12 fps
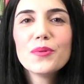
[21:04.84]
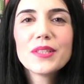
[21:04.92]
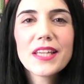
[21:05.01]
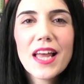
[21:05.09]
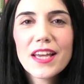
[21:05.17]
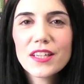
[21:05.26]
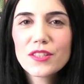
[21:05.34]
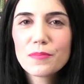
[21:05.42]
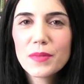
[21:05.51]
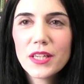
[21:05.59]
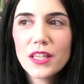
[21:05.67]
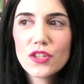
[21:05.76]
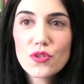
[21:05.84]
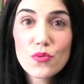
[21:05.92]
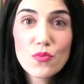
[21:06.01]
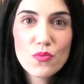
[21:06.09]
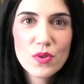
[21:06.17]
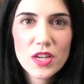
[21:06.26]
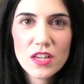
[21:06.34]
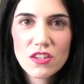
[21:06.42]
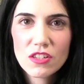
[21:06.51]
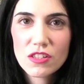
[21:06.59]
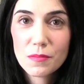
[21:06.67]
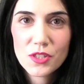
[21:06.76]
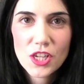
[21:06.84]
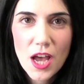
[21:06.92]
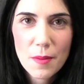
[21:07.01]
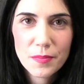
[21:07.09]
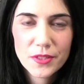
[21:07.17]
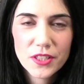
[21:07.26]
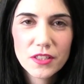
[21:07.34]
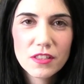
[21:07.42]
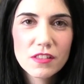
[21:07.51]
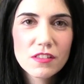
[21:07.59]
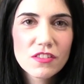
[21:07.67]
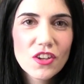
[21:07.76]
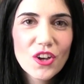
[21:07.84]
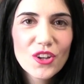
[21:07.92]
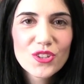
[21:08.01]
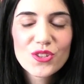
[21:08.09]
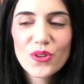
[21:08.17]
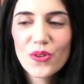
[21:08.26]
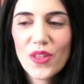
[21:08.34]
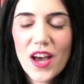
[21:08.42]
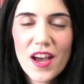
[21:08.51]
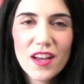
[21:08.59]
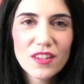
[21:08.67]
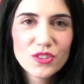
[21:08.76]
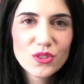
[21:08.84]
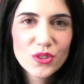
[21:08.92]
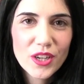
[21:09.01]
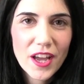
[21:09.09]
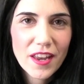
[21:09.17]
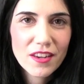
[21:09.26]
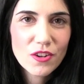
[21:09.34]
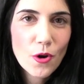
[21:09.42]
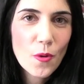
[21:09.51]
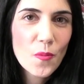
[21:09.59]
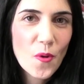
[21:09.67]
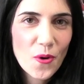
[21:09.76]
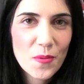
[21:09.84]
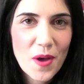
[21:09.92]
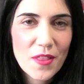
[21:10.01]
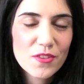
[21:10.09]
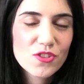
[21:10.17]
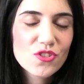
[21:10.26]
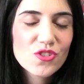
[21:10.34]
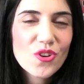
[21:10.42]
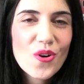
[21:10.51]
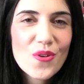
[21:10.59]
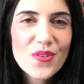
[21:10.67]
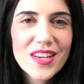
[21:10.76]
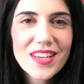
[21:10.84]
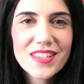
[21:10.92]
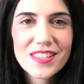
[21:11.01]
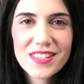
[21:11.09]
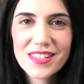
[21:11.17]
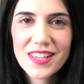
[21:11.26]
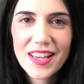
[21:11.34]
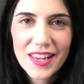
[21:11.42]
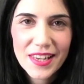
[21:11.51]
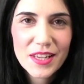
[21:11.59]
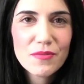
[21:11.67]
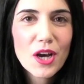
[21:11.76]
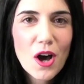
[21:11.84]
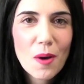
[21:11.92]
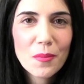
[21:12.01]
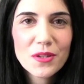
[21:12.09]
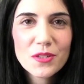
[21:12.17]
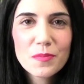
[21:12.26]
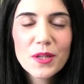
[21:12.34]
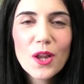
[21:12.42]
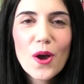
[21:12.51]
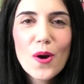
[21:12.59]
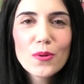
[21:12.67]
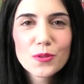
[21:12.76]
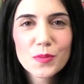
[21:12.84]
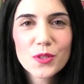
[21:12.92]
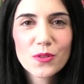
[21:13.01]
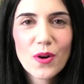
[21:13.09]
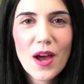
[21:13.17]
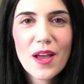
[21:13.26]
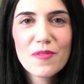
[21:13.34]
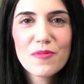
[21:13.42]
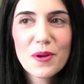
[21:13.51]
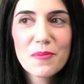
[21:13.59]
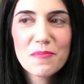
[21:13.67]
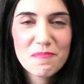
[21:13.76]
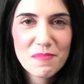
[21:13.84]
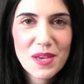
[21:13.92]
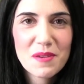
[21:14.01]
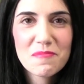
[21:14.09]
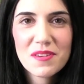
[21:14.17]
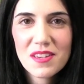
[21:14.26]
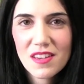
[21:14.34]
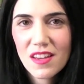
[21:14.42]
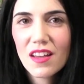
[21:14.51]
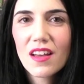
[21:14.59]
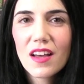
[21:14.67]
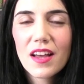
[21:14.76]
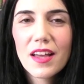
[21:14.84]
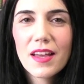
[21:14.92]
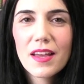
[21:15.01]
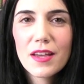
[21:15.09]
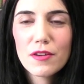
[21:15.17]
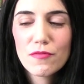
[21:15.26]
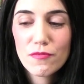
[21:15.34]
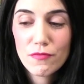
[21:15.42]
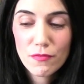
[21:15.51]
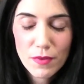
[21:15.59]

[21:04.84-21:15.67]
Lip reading: would like me to read some chapters so that you can know more about the story, just leave a comment below, subscribe, and maybe if